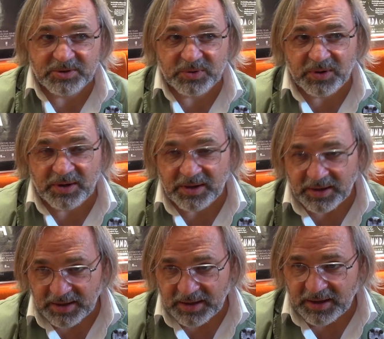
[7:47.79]
So
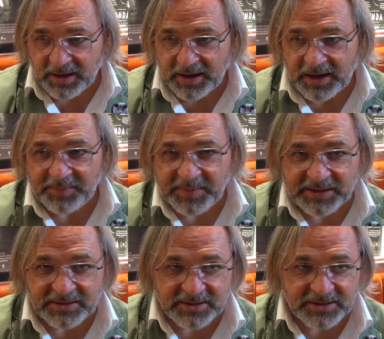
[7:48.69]
I
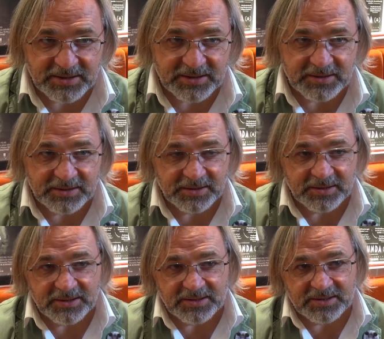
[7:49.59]
made this
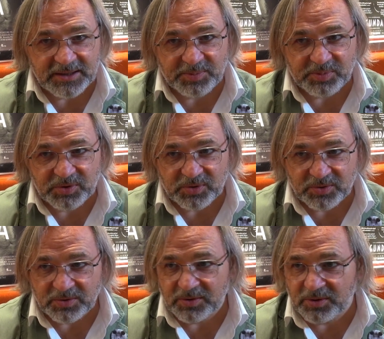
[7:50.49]
step
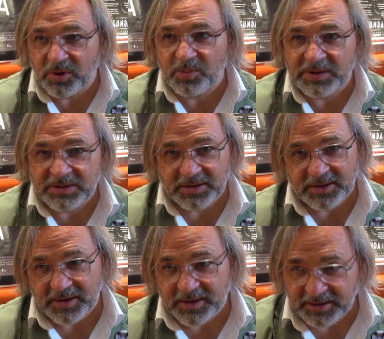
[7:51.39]
to normal,
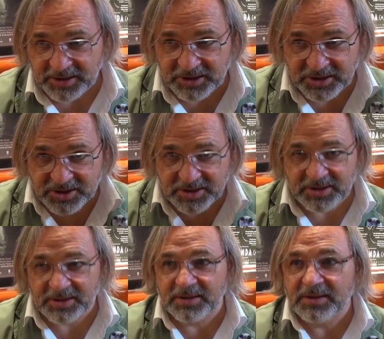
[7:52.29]

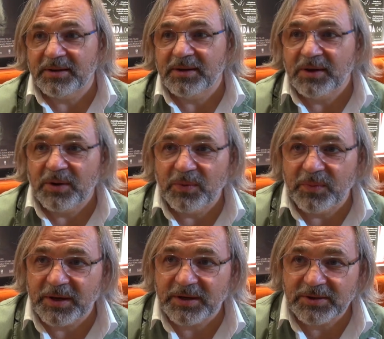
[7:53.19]
traditional
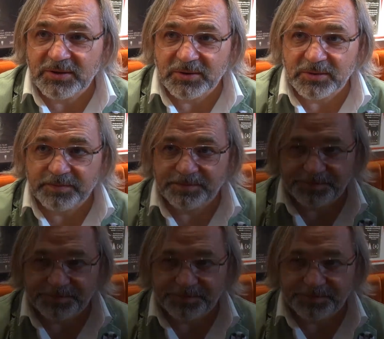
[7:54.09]
way, so.